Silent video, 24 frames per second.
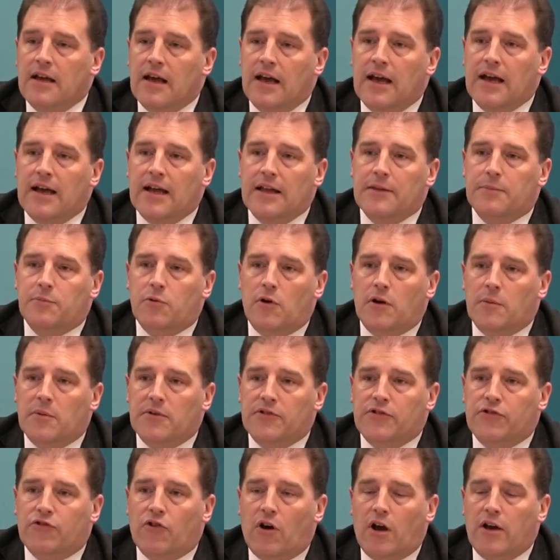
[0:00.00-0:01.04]
That's probably
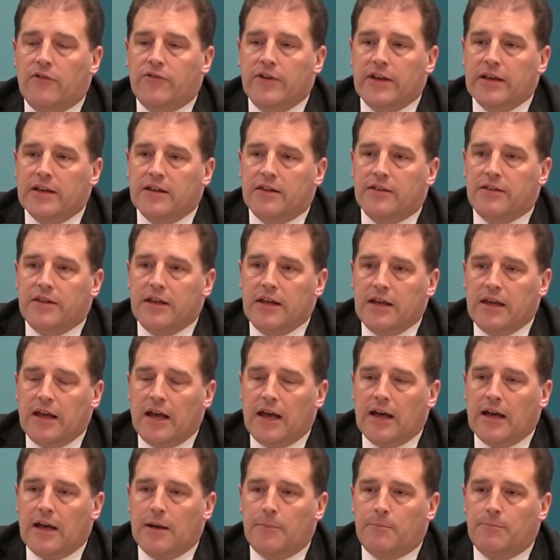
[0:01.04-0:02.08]
what's driving the
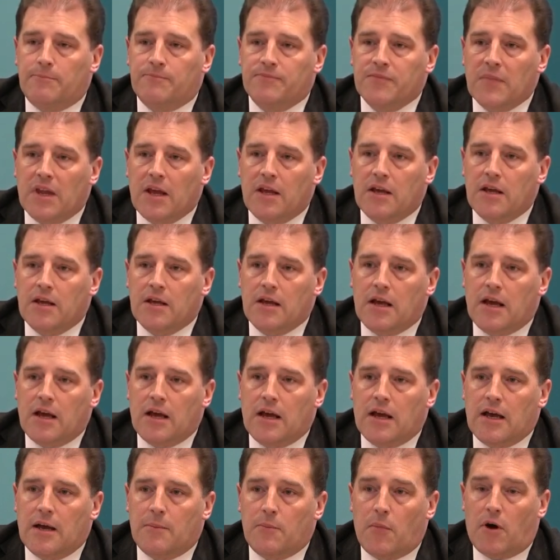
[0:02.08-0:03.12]

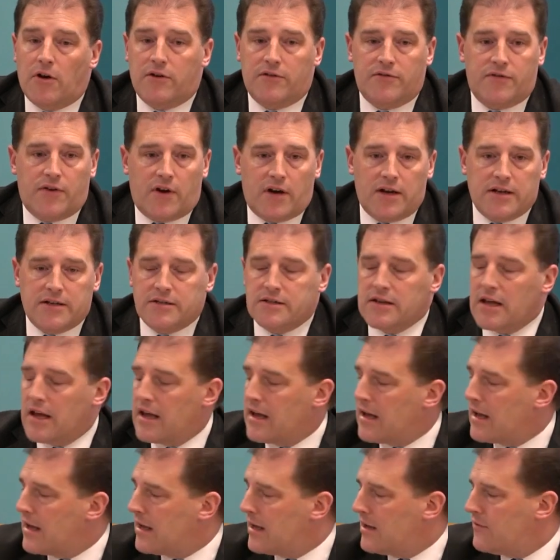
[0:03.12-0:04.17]
modified
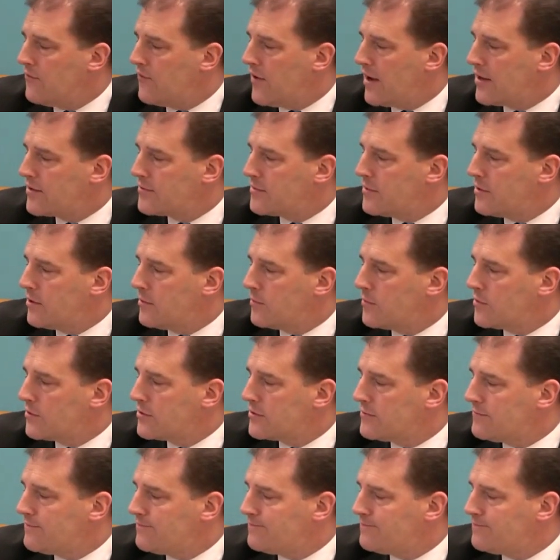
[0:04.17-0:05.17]
investment numbers.